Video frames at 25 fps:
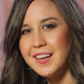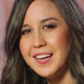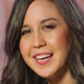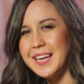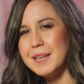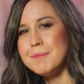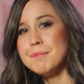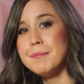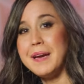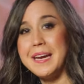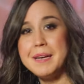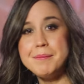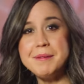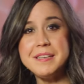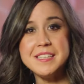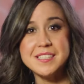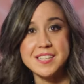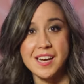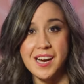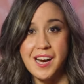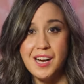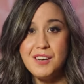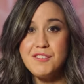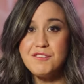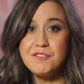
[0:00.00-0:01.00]
It may be
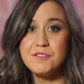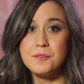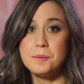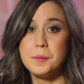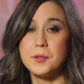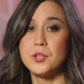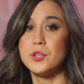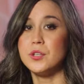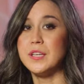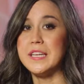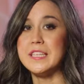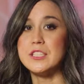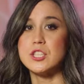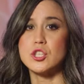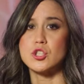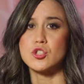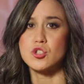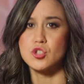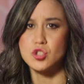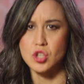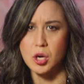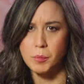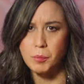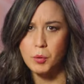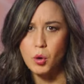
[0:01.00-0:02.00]
tough, but you need to
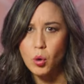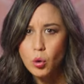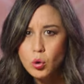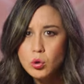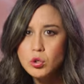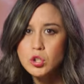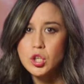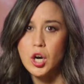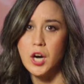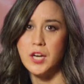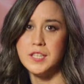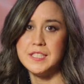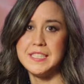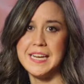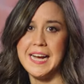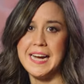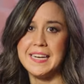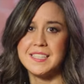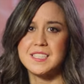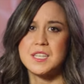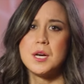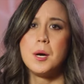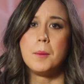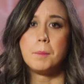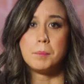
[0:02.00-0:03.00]
stop all
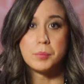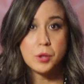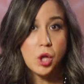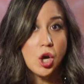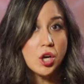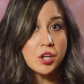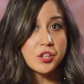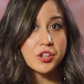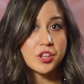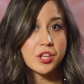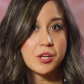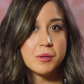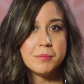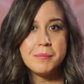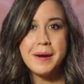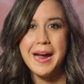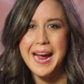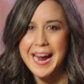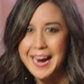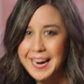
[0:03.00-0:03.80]
contact, block them,